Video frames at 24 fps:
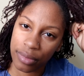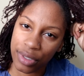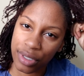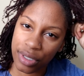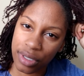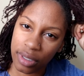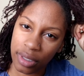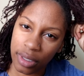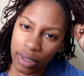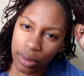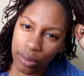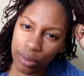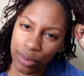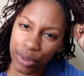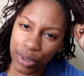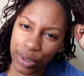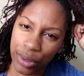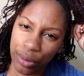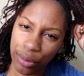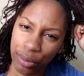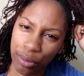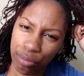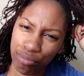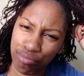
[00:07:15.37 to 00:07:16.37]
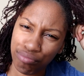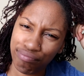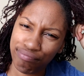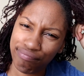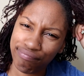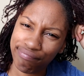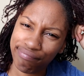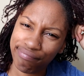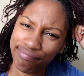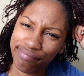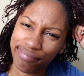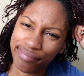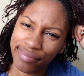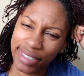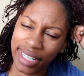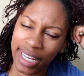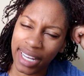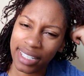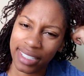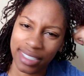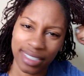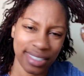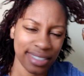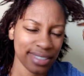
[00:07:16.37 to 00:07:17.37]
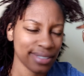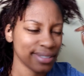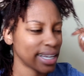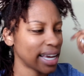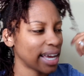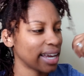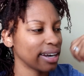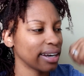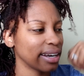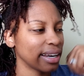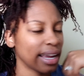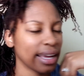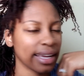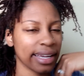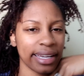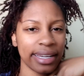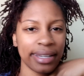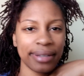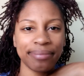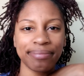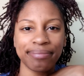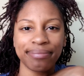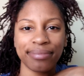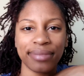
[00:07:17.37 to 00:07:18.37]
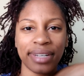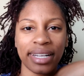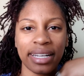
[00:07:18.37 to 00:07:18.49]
Just a little too, I didn't like it.